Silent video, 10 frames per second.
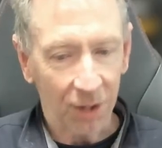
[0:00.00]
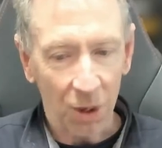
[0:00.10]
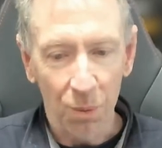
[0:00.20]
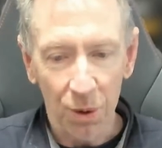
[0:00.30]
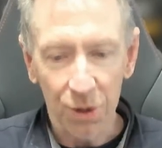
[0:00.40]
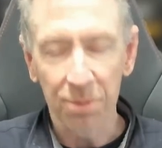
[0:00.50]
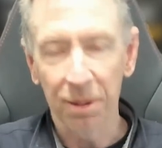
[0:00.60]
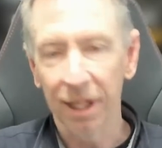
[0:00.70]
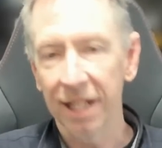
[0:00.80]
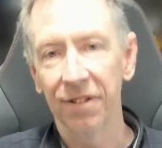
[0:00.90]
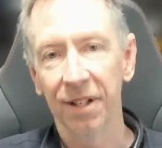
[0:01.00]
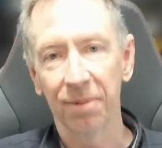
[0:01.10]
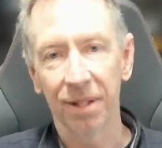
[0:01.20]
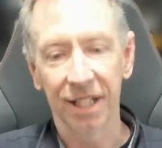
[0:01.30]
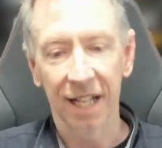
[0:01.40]
Would you believe that
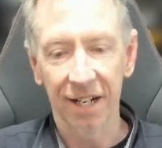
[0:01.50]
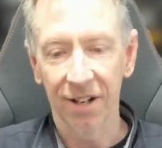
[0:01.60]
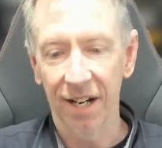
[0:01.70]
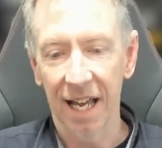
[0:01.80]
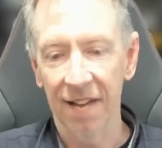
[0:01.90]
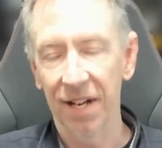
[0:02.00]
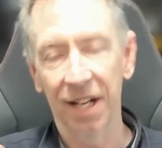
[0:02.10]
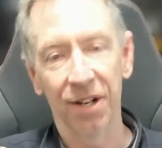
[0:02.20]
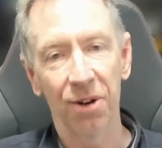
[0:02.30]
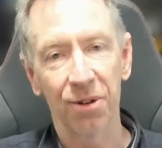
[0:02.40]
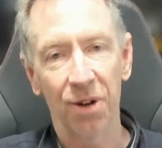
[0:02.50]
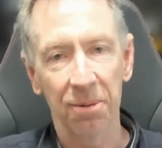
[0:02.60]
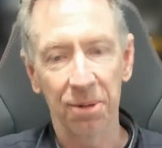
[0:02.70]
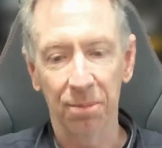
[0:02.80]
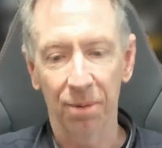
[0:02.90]
once again I have had no
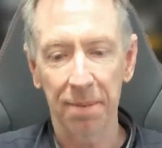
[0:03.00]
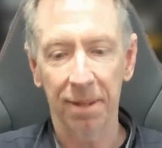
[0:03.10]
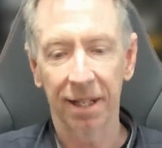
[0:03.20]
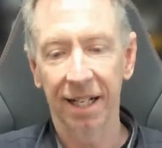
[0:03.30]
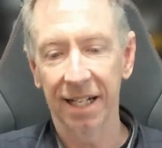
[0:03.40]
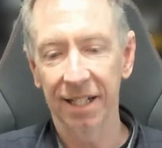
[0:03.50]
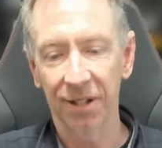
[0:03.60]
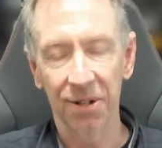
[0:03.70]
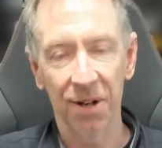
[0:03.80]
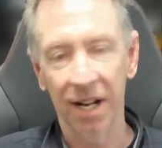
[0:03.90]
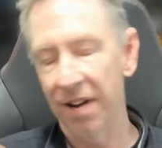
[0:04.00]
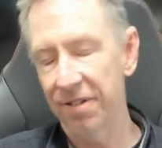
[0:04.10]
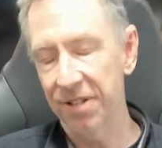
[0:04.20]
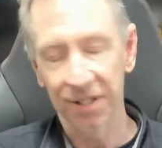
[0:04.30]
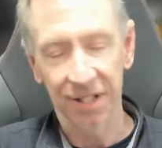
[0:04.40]
time to prep, so I
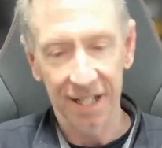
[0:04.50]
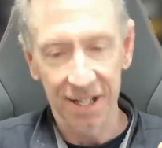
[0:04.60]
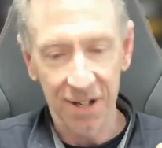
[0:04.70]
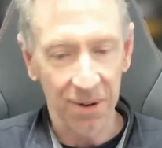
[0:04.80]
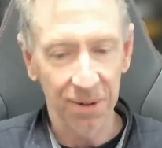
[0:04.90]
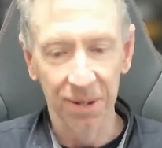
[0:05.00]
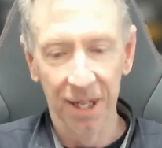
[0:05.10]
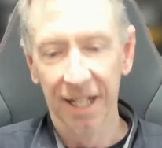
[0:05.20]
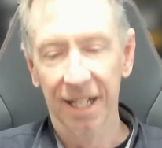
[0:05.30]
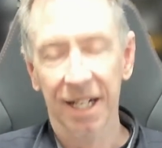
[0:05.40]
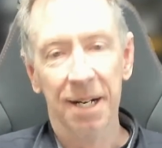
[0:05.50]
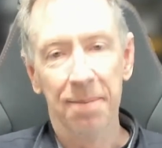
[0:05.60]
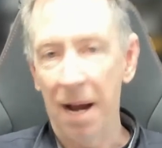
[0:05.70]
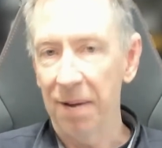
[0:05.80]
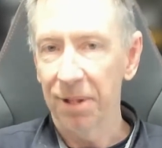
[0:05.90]
have just no
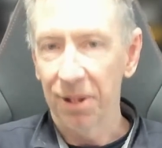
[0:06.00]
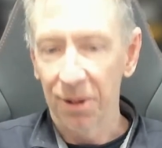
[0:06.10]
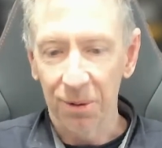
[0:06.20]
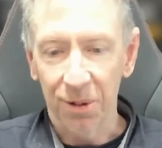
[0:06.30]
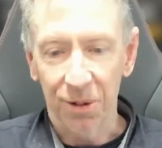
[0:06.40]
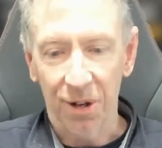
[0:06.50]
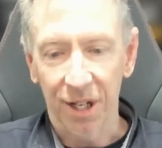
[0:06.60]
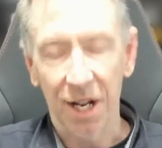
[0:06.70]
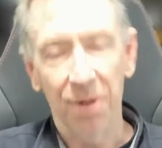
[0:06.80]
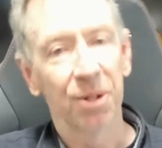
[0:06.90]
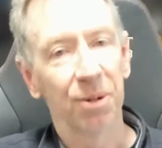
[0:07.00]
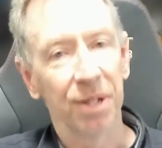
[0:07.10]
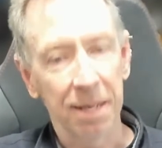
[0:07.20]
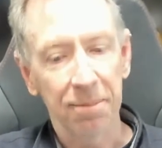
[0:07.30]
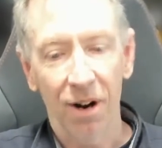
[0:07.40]
bandwidth at all to try to go into a
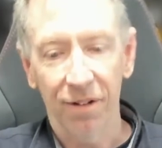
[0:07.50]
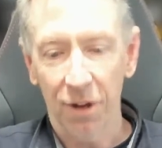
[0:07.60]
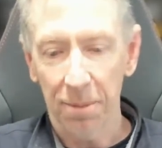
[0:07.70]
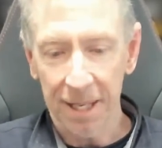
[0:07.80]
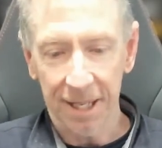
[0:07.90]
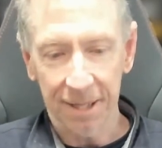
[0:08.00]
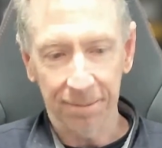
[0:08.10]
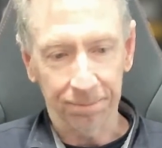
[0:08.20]
deep dive topic,